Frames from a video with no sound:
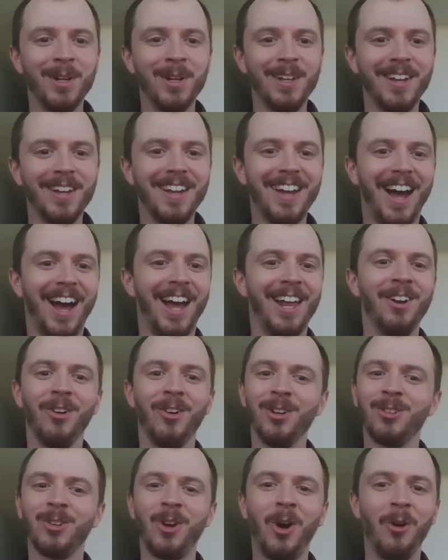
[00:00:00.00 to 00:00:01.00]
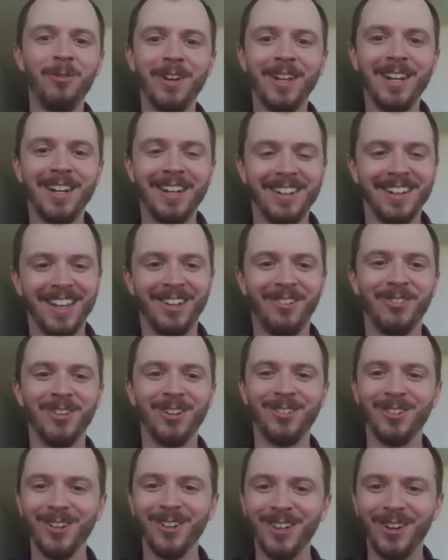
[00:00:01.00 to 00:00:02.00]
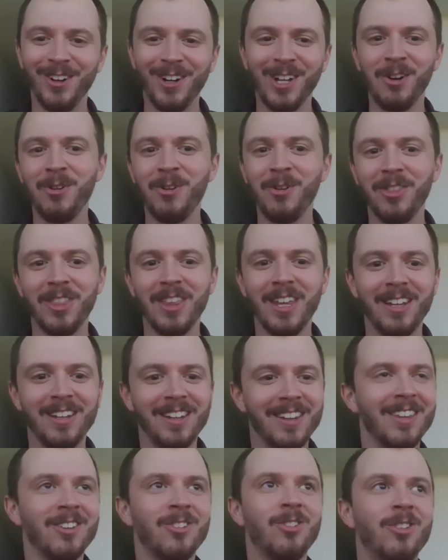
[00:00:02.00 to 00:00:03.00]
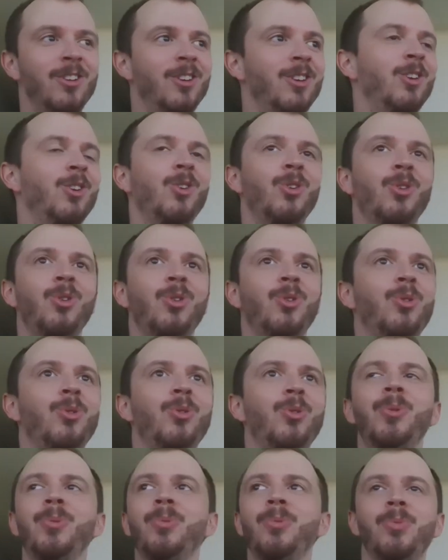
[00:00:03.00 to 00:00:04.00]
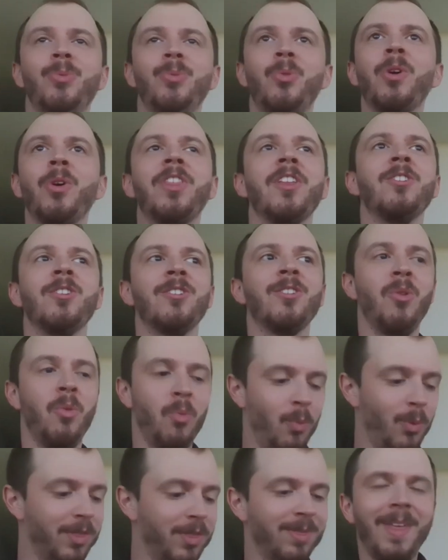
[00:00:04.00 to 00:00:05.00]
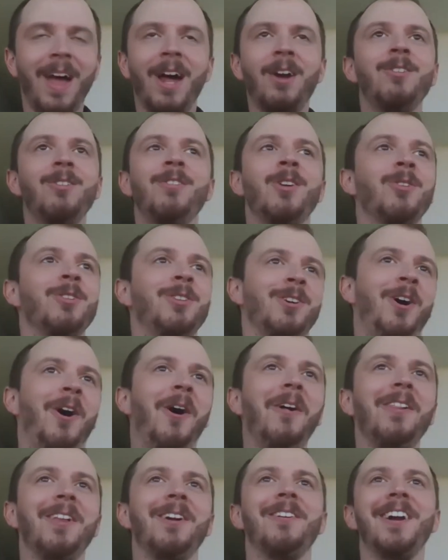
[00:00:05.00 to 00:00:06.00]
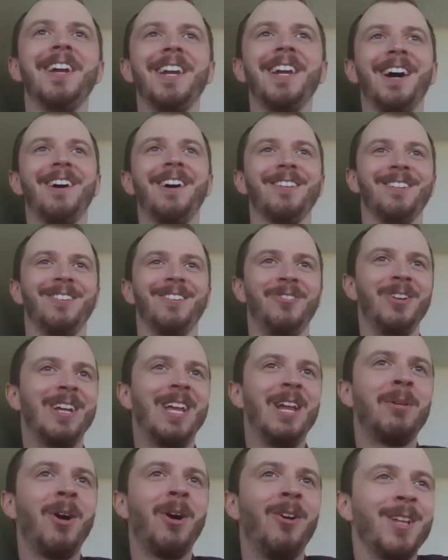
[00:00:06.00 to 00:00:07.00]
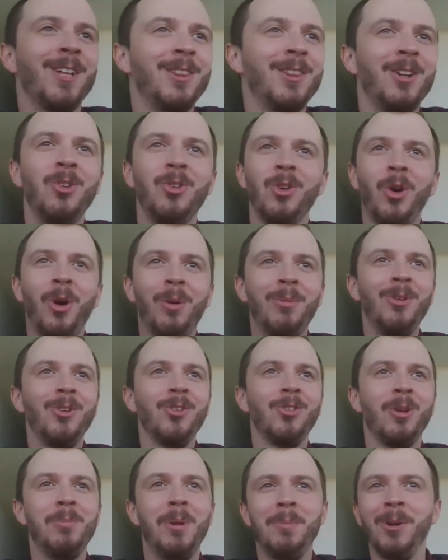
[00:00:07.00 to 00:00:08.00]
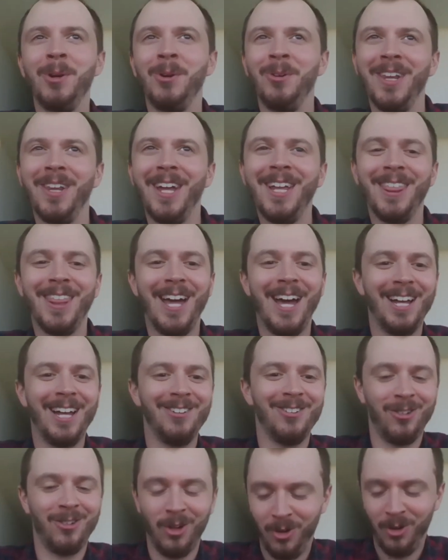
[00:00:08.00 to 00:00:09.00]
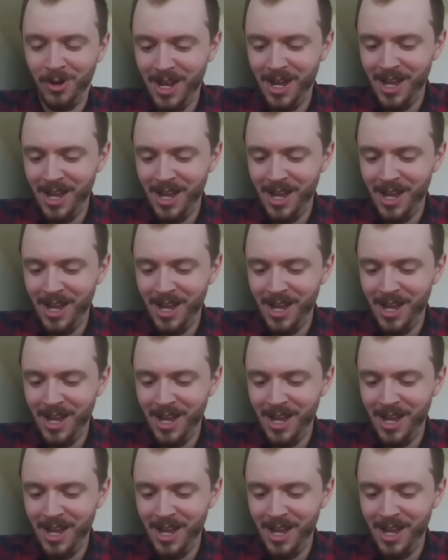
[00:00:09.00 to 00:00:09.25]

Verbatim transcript: to. I know it's COVID, and like we're still learning what this new what this is. What I don't even know what to call it right now. We keep calling it the new normal. Some people don't like that. So,